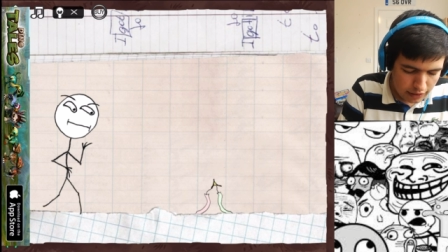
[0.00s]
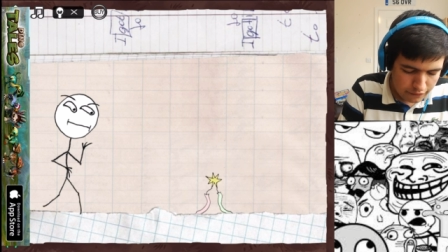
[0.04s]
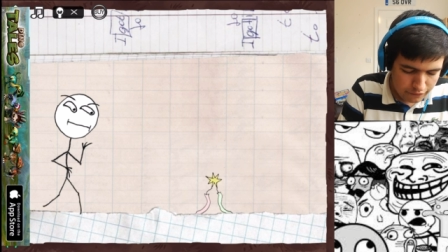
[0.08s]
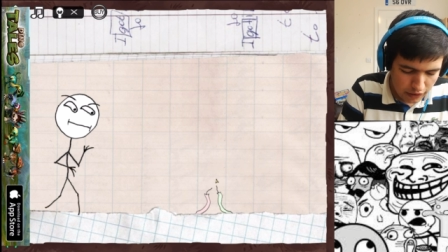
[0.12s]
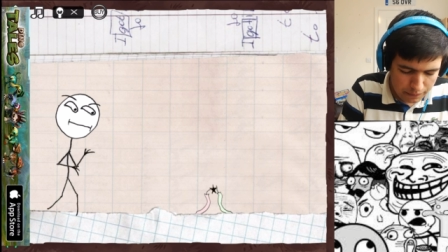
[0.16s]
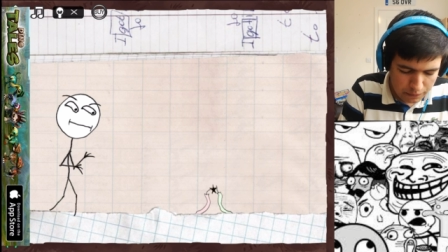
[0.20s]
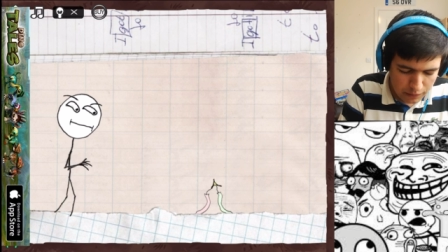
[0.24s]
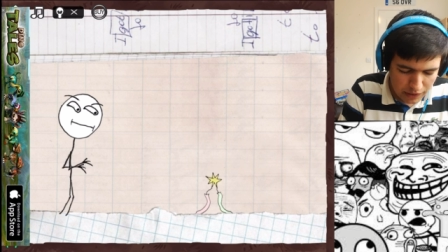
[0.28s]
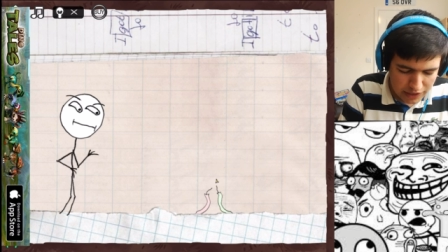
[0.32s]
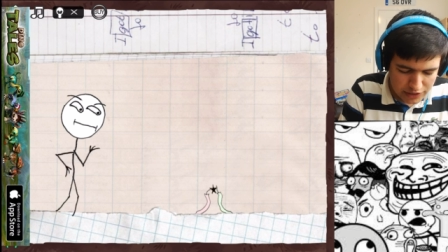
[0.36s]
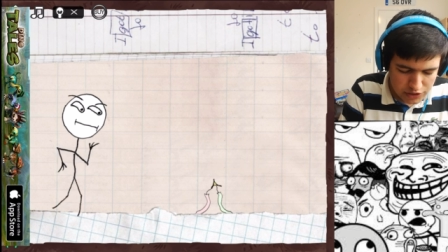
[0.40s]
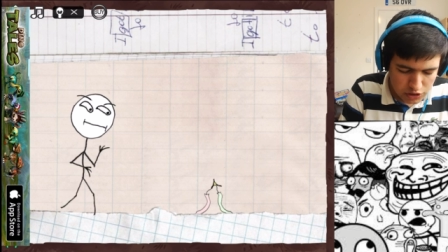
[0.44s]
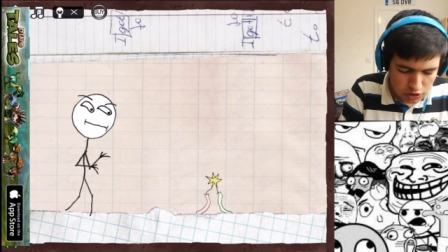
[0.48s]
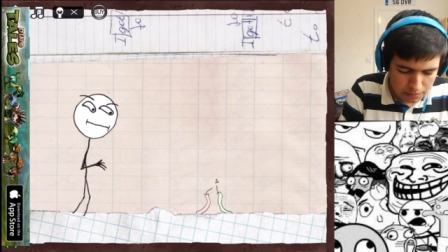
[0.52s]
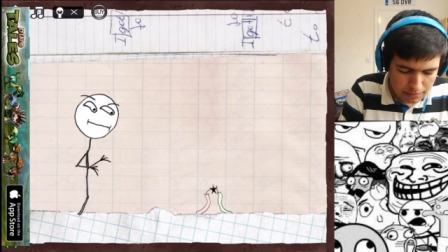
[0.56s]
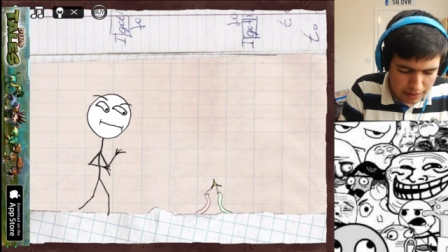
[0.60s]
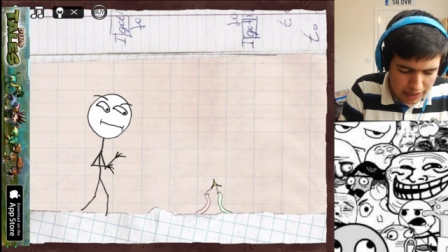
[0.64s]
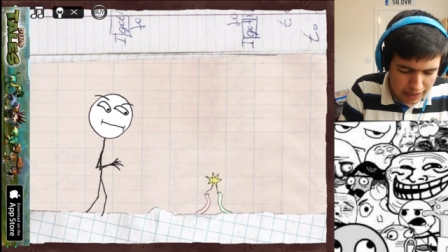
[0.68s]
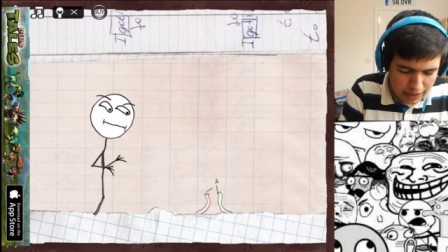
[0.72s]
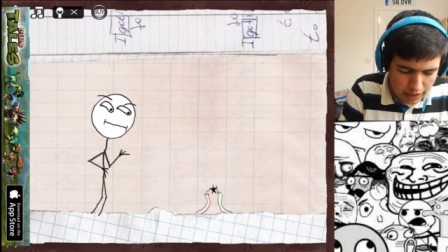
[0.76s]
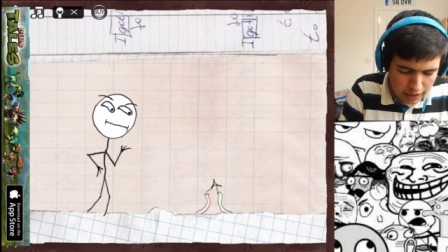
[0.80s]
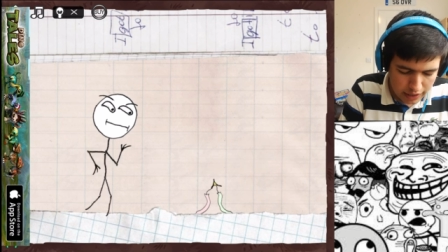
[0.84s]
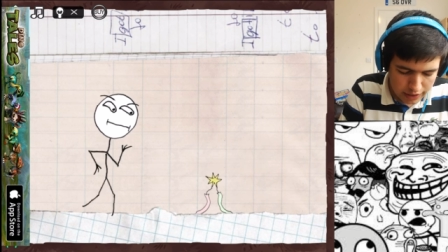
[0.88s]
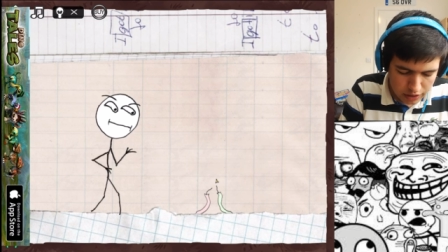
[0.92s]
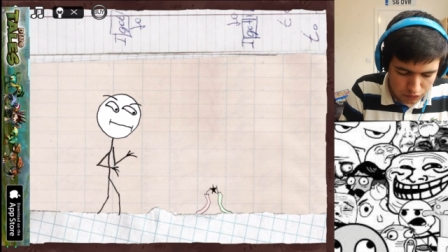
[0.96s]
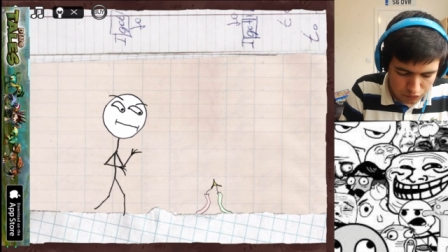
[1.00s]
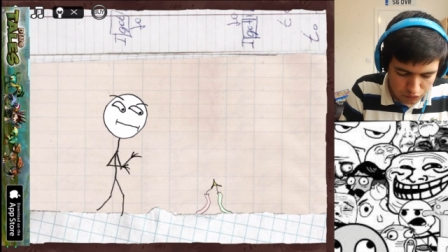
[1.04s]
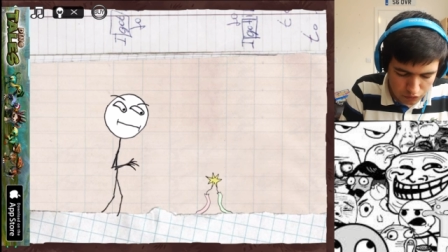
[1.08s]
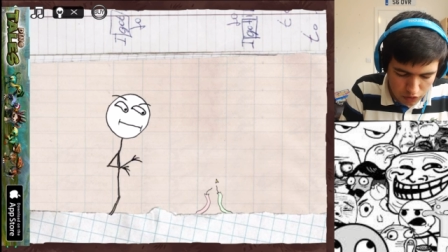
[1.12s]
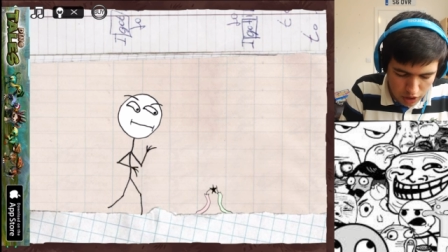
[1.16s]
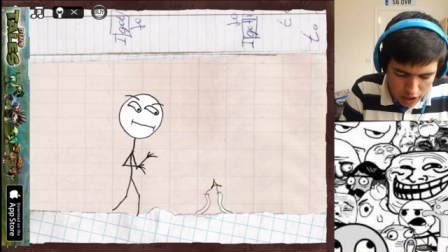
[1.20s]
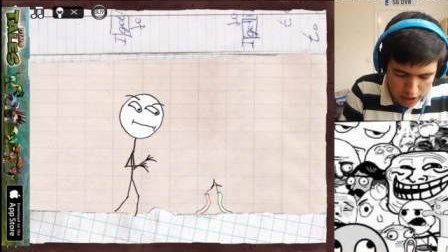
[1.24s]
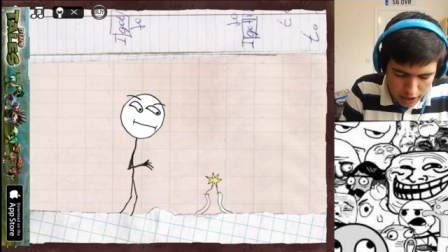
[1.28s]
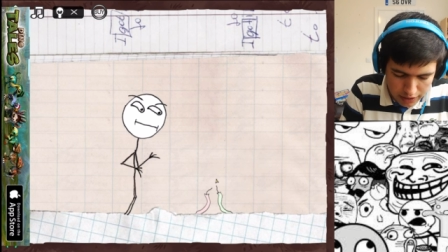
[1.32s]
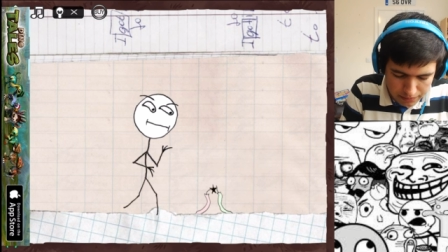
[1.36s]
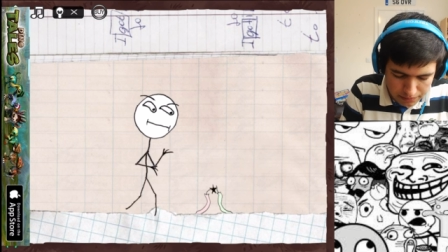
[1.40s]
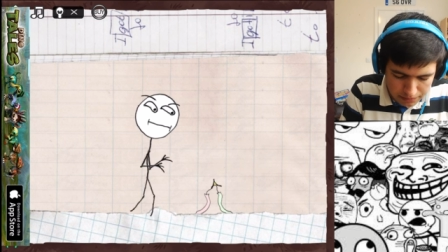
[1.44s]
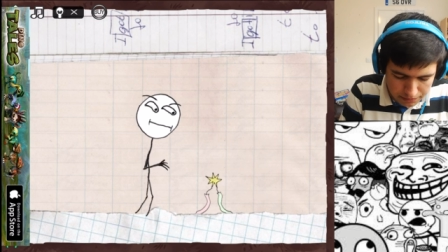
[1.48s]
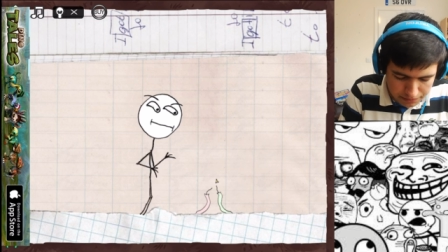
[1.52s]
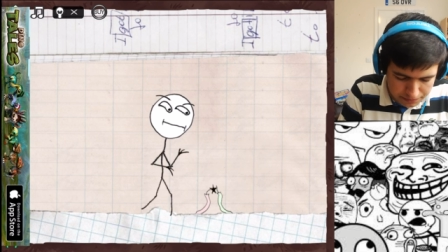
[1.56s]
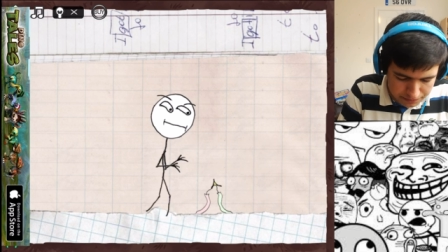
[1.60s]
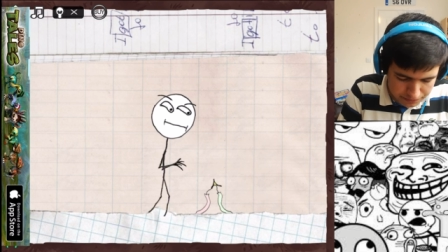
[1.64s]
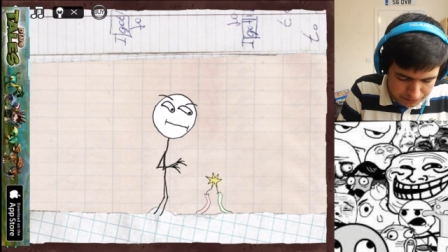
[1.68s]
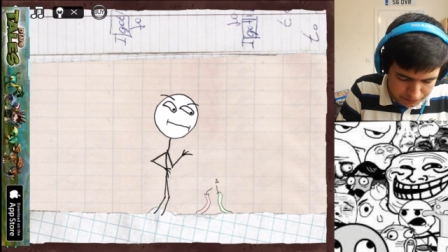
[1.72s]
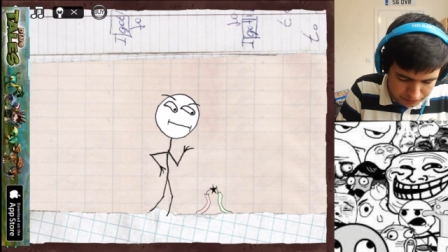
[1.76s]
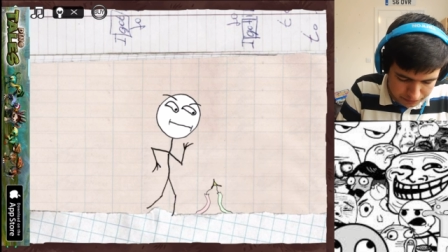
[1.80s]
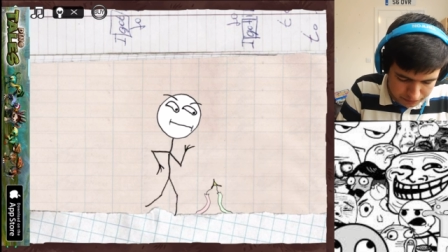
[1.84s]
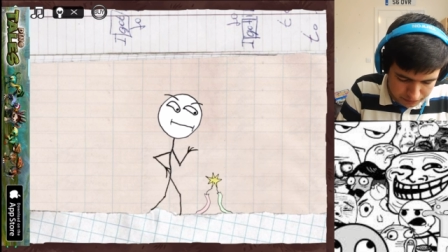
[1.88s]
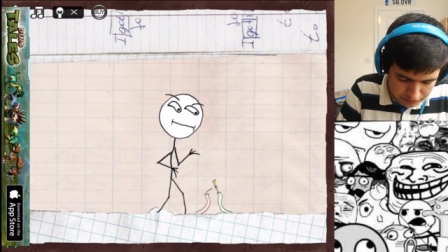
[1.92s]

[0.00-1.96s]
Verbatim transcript: If I press on me, I can run.